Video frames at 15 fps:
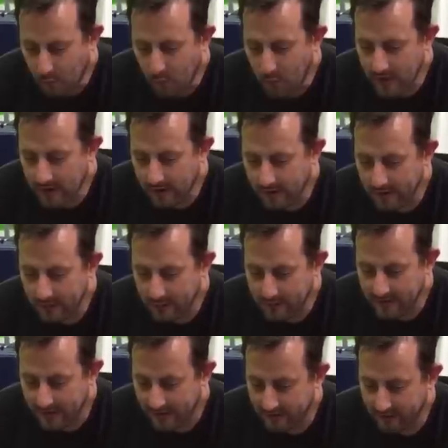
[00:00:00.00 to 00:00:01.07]
So we are going to
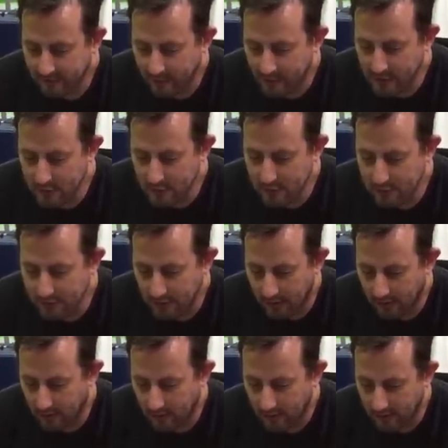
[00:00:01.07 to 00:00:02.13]
do a test for a new
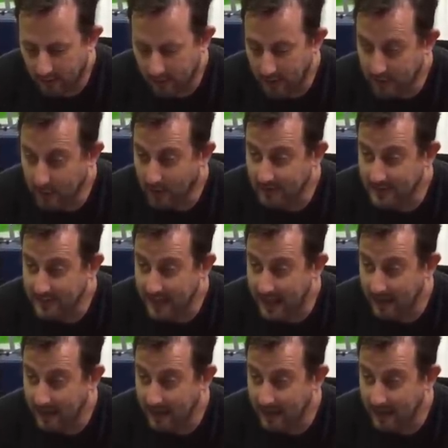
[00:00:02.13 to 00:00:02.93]
show that I don't have a